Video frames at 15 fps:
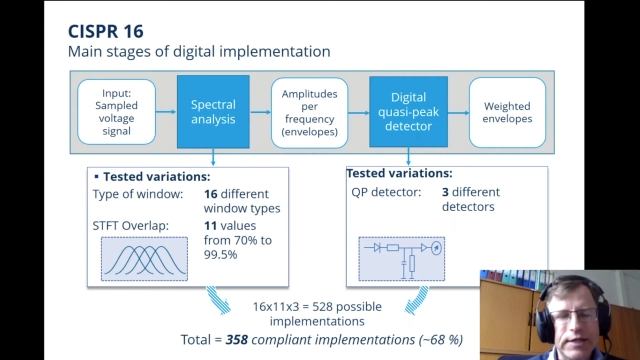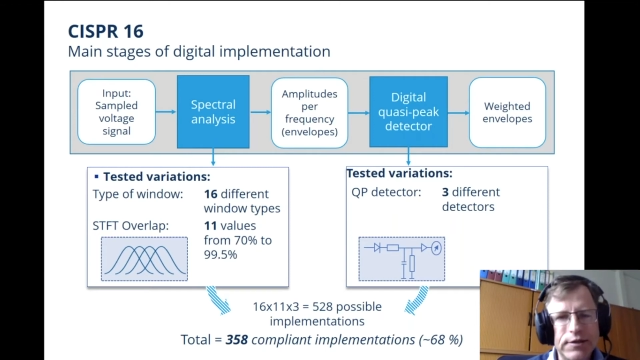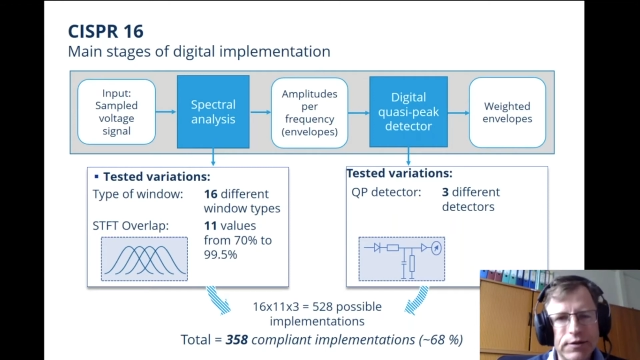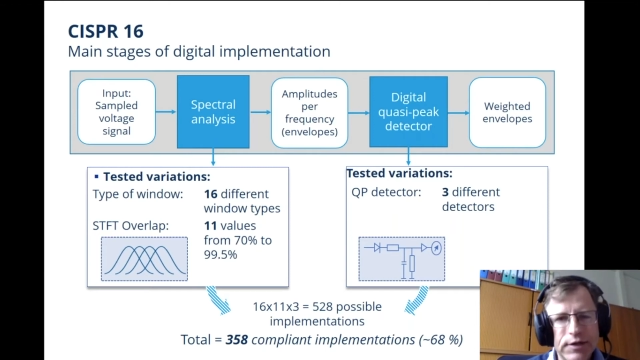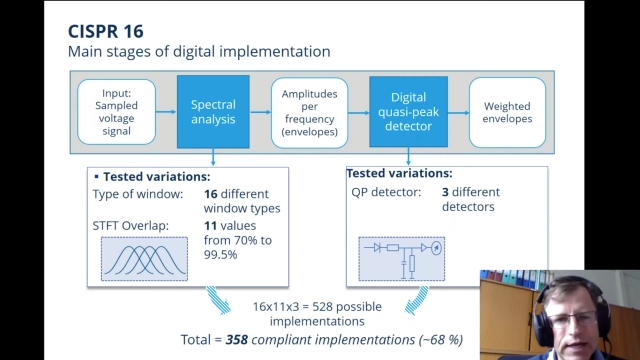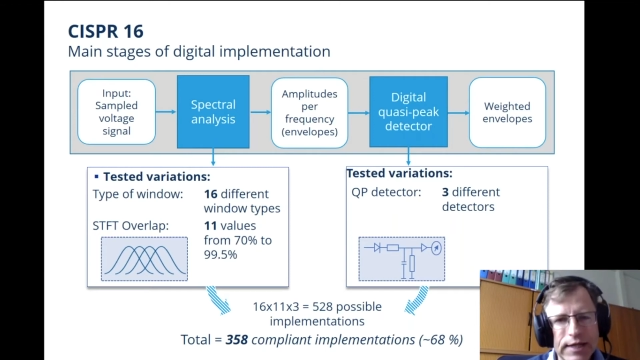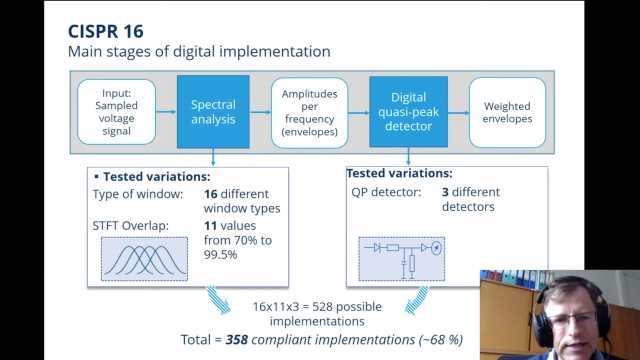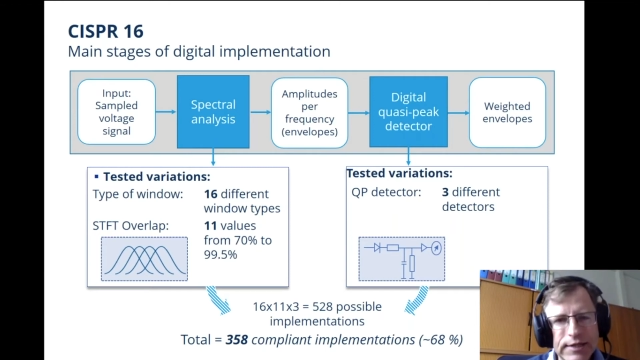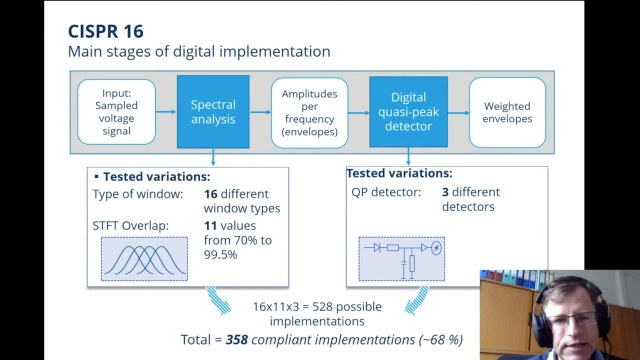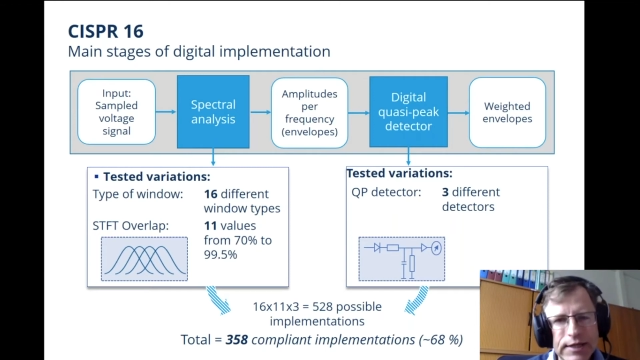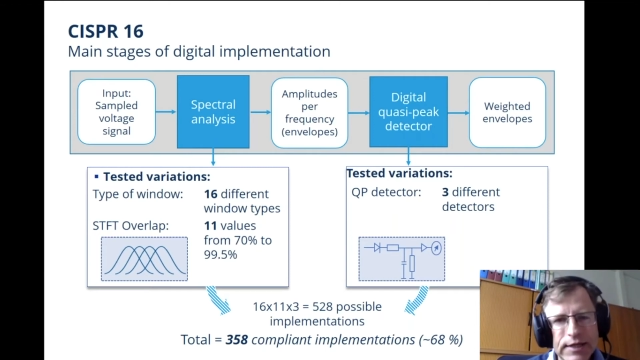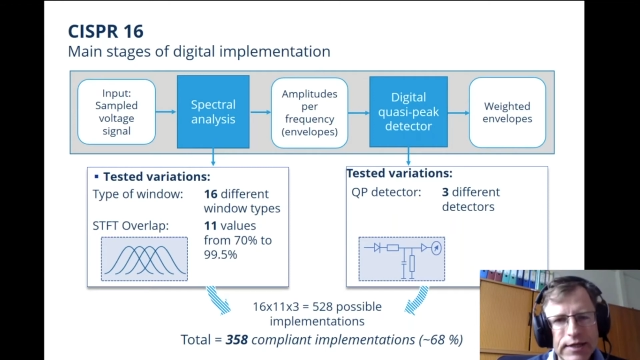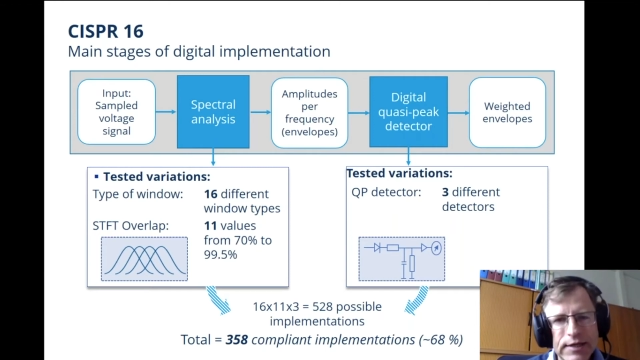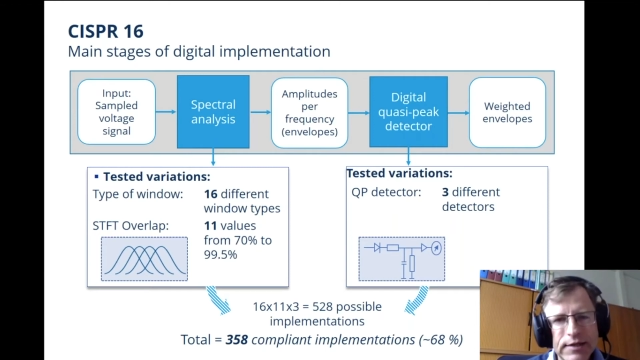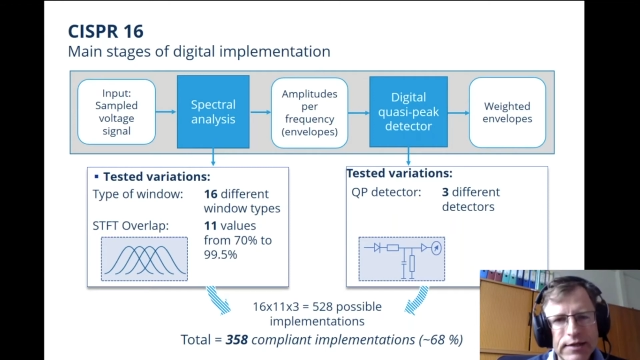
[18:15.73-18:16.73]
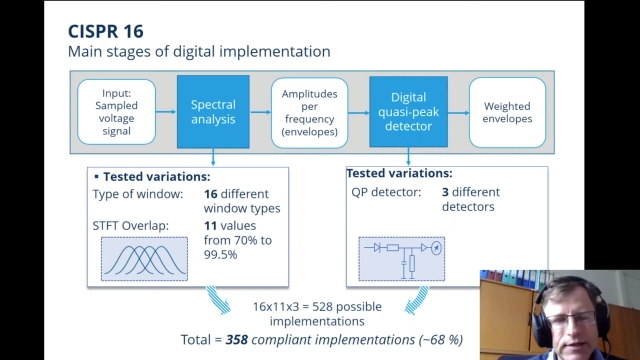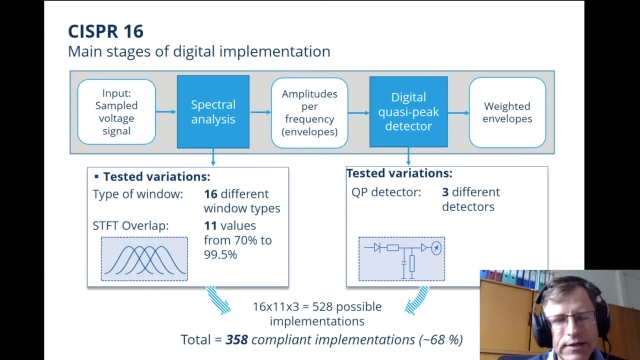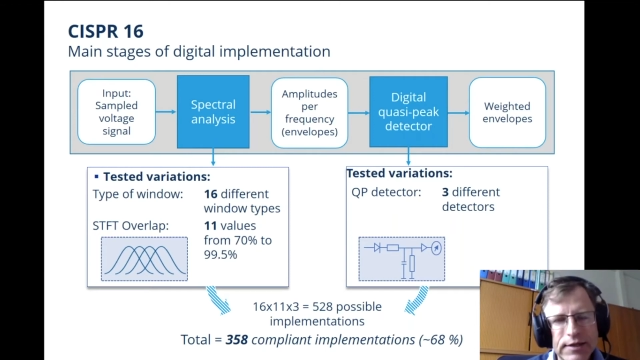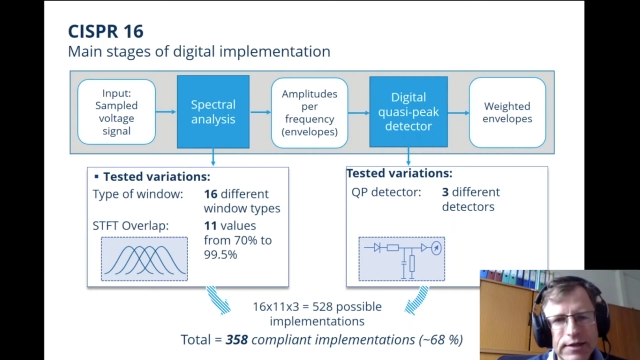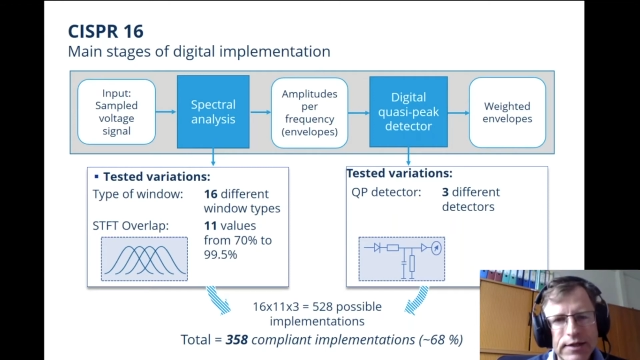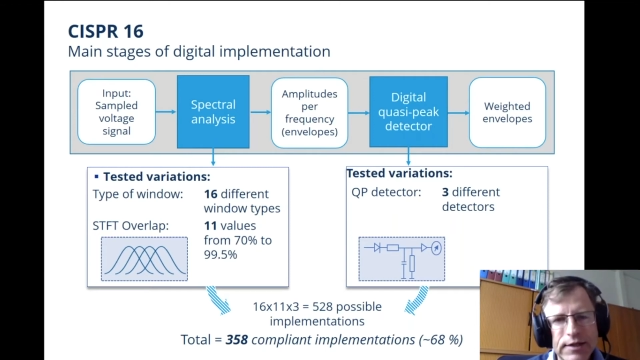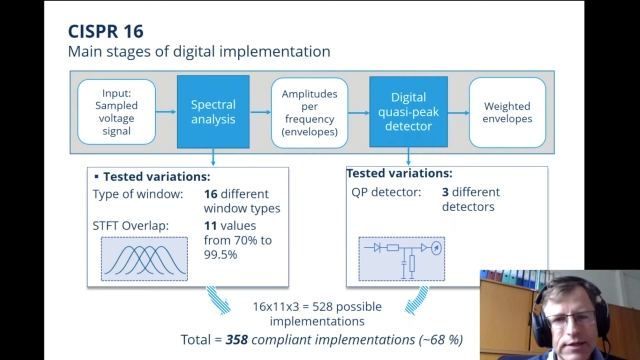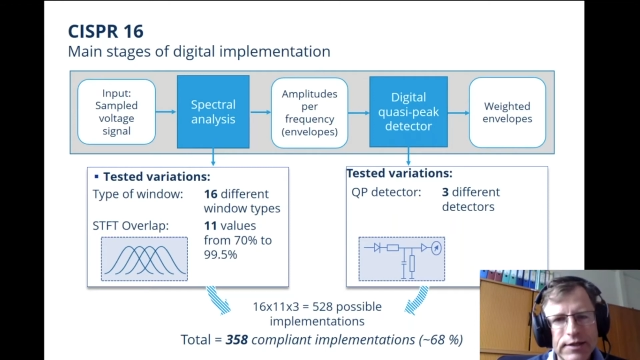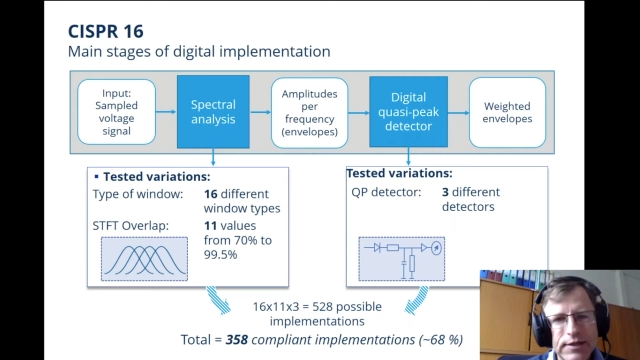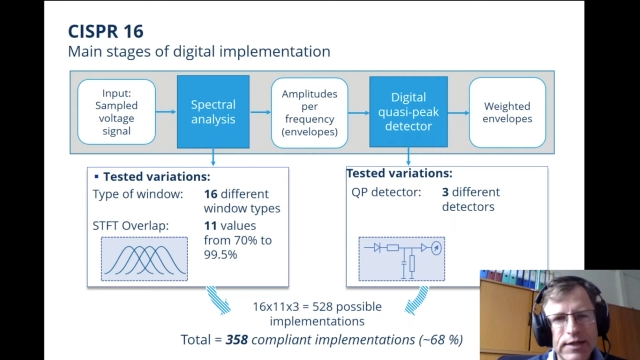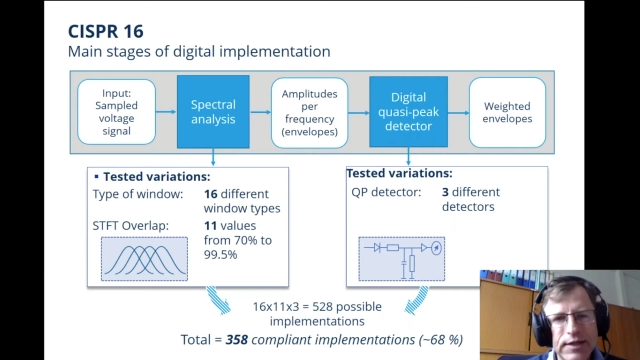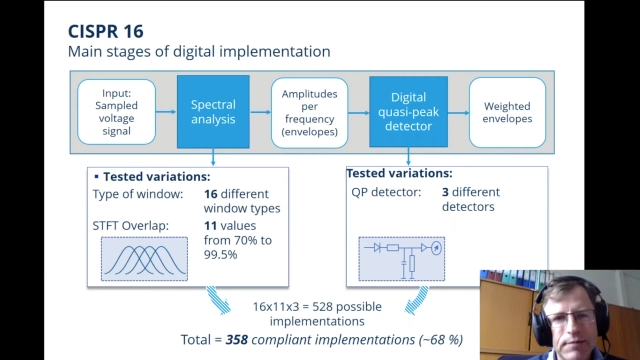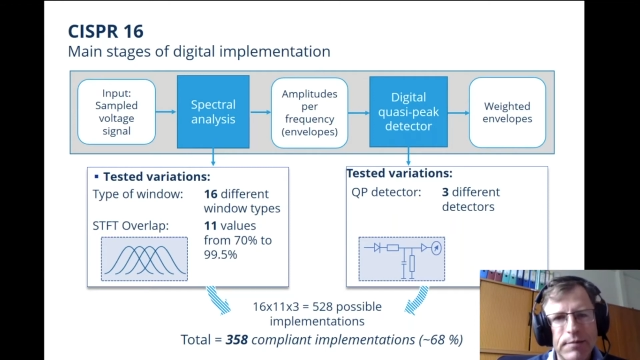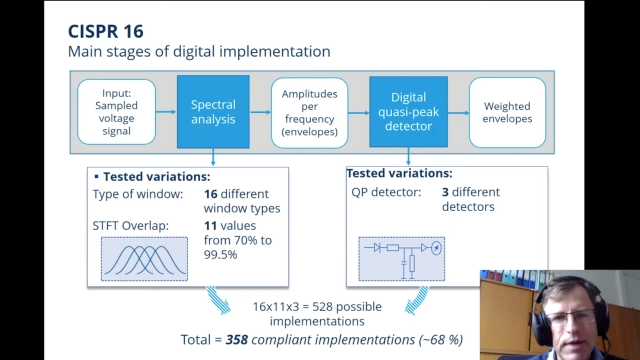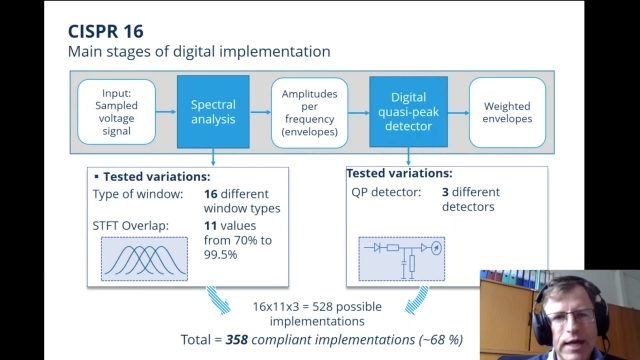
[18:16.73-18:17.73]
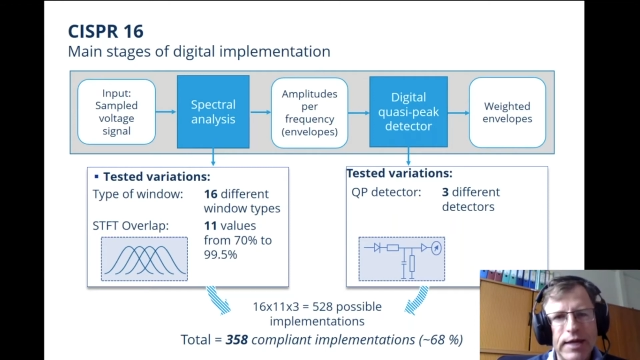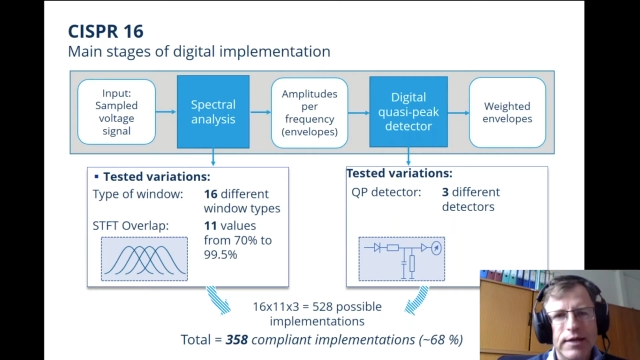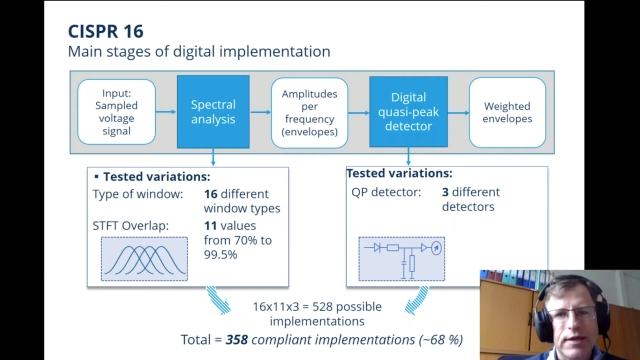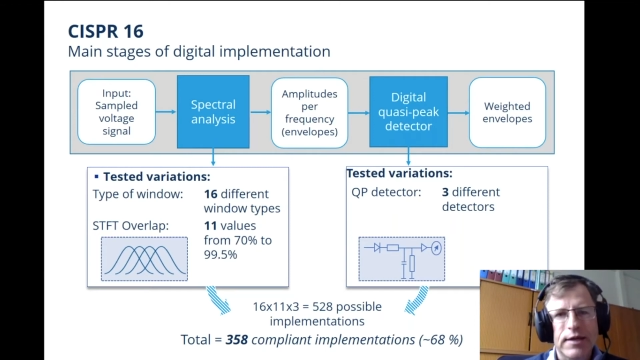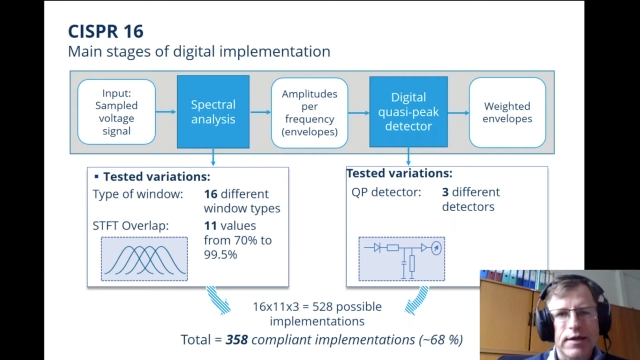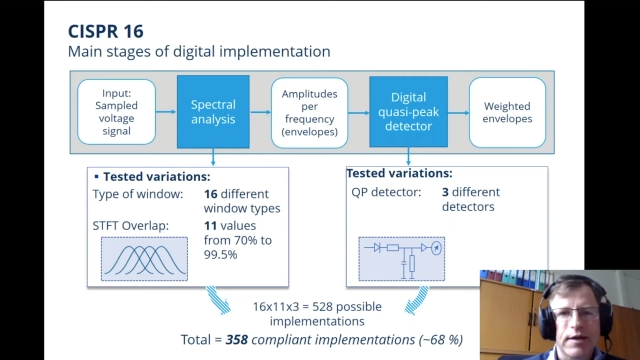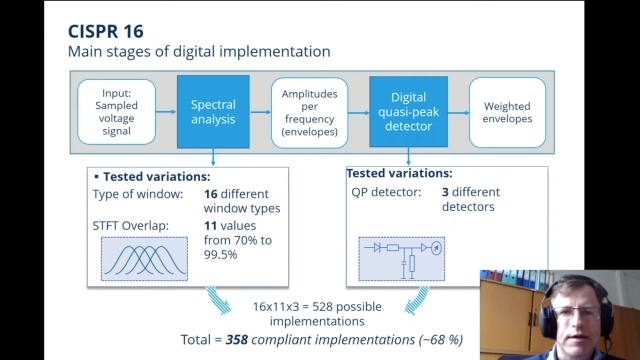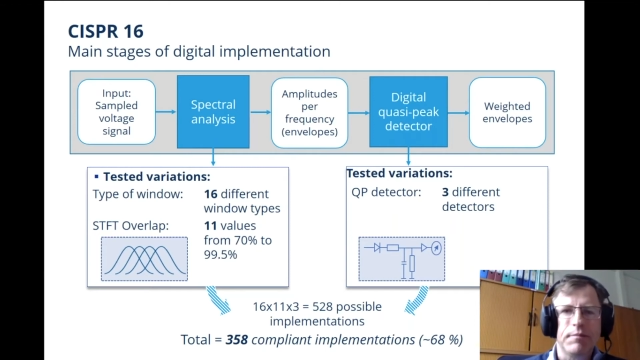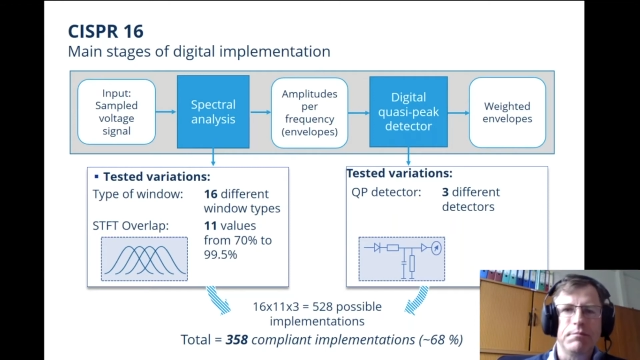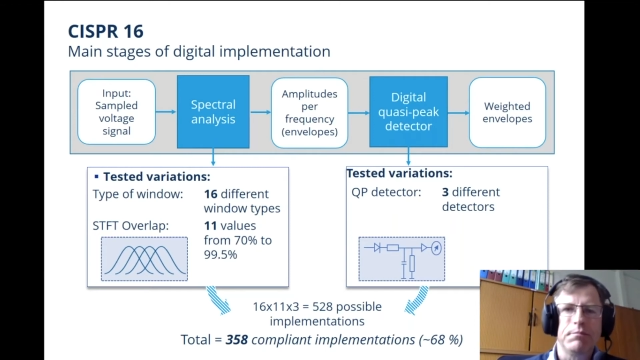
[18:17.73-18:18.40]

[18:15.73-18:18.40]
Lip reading: as you can see in this little schematic